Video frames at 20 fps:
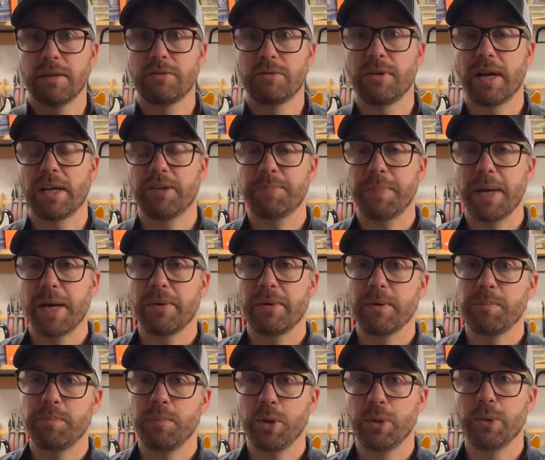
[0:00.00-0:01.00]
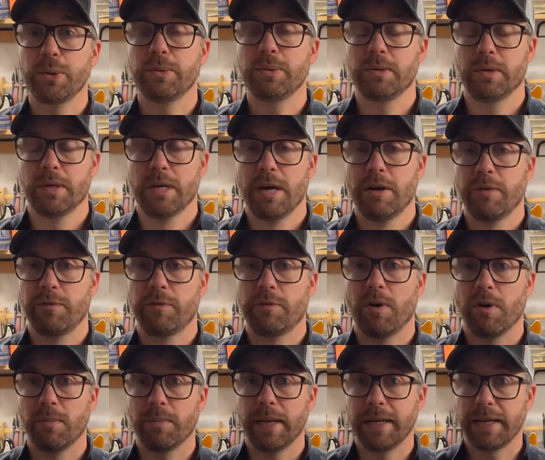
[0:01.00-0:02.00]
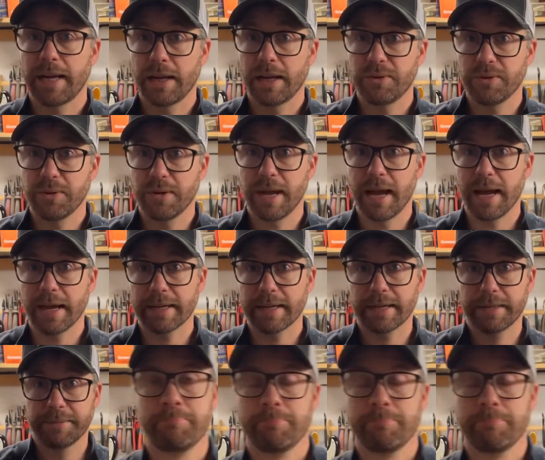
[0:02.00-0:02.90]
Transparent blue from nitro lac.